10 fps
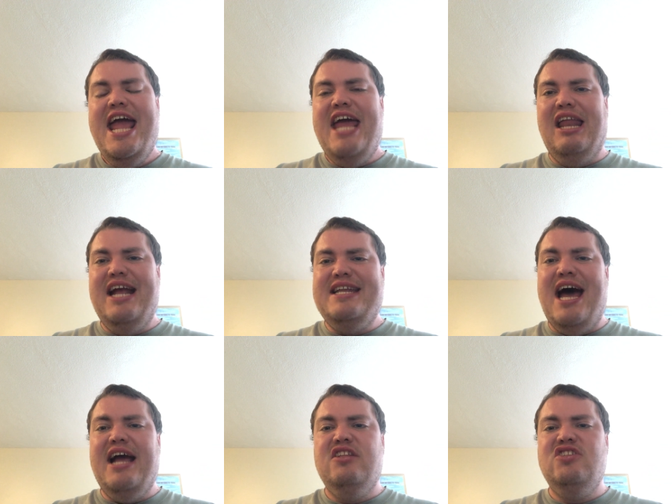and like
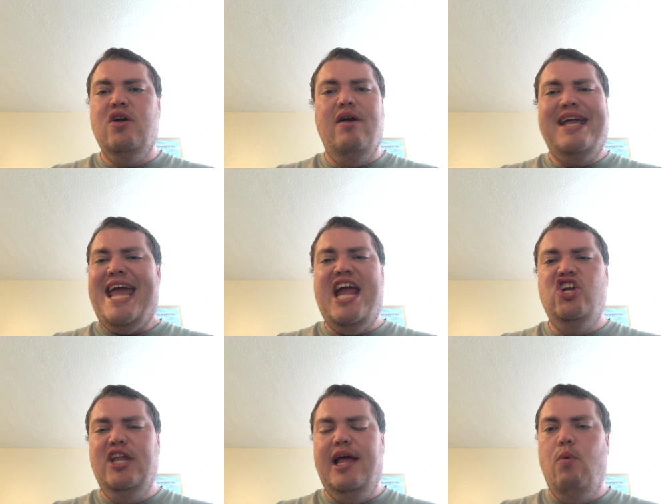diet soda
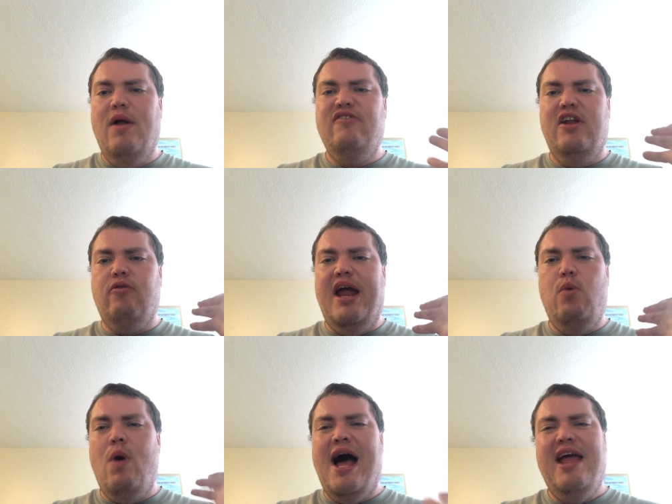occasionally like once in a
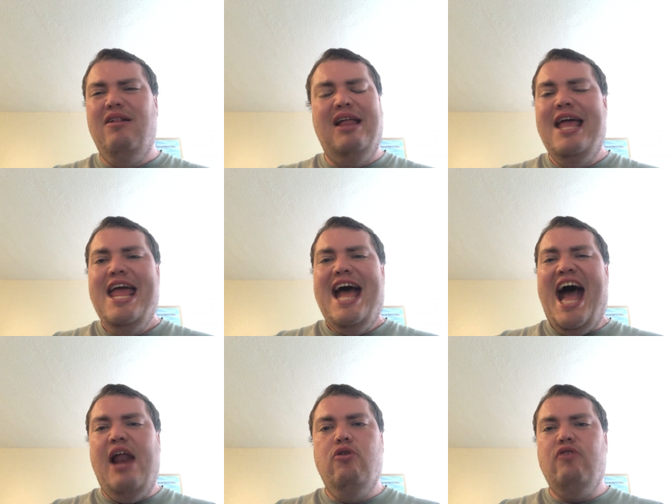great while.
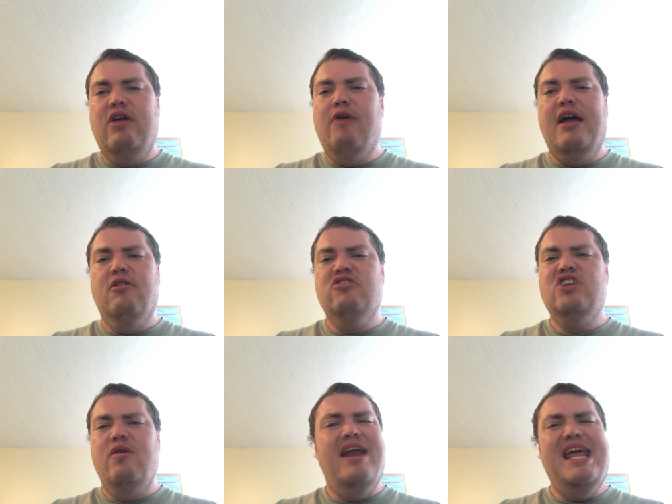I don't drink regular
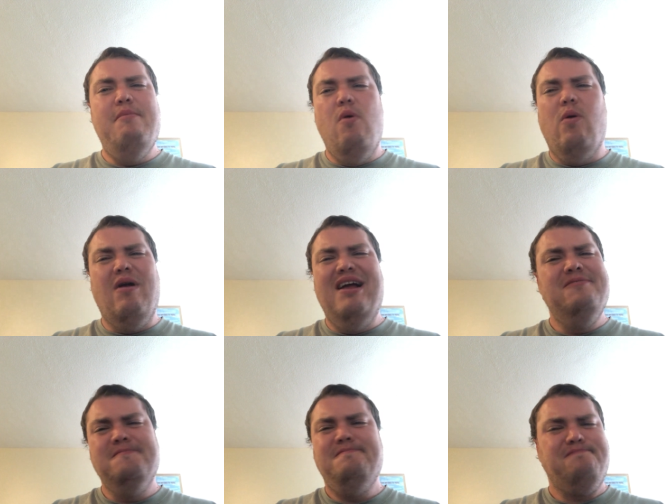soda anymore.
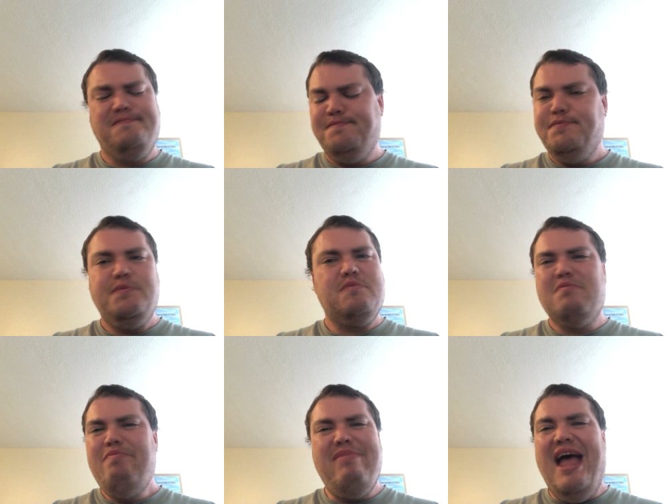
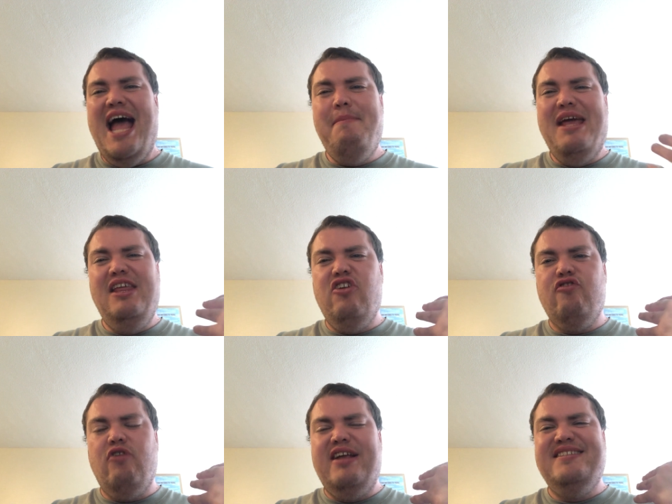I mainly
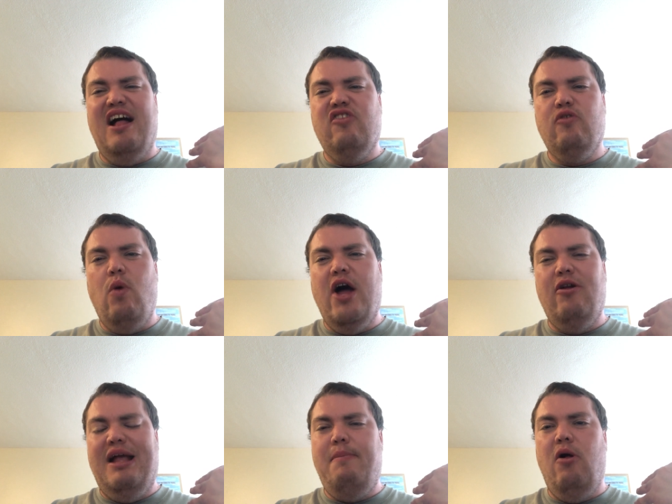just drink seltzer water,
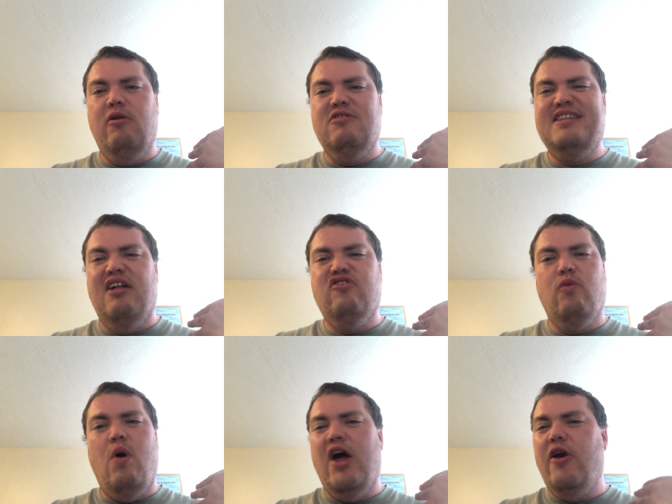like polar seltzer
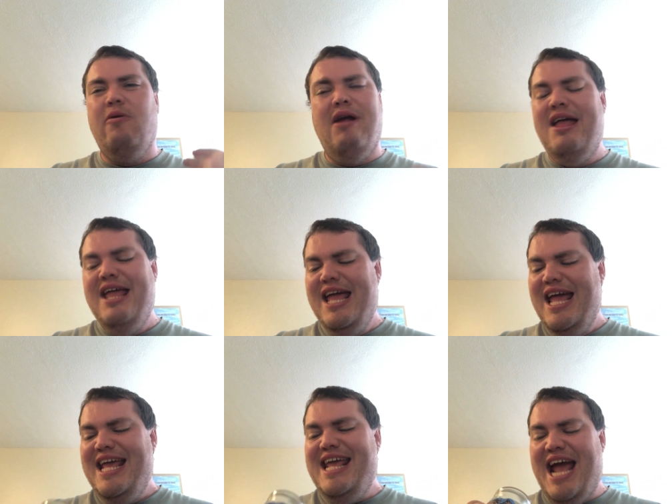water.
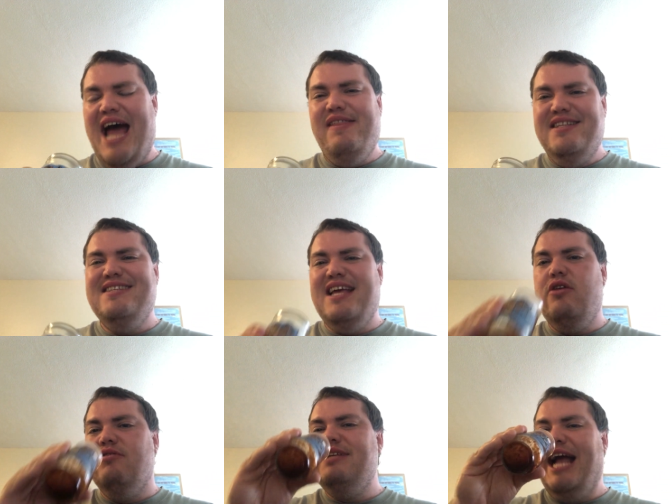Yeah, this is
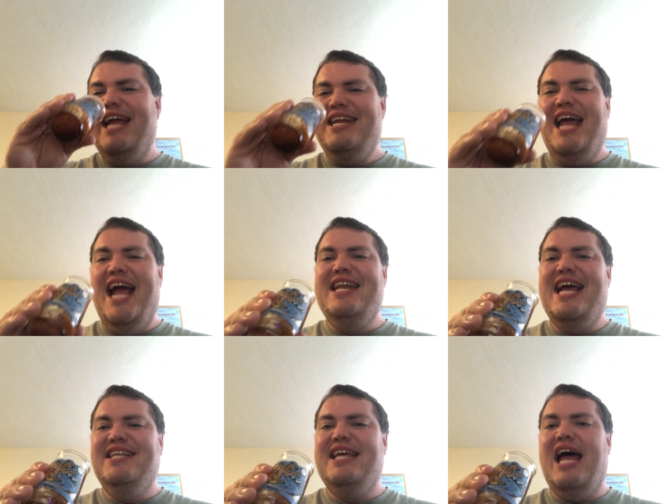interesting. I, I can
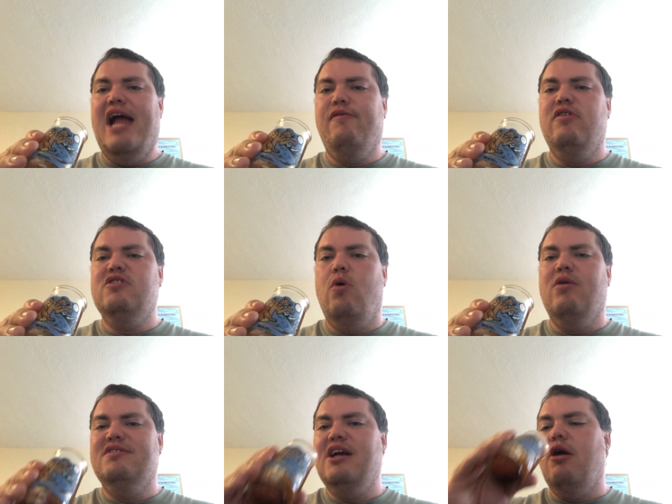taste that high fructose
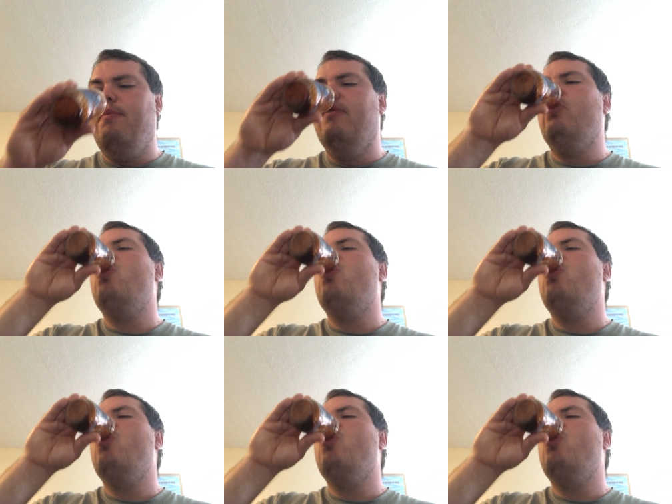corn syrup. But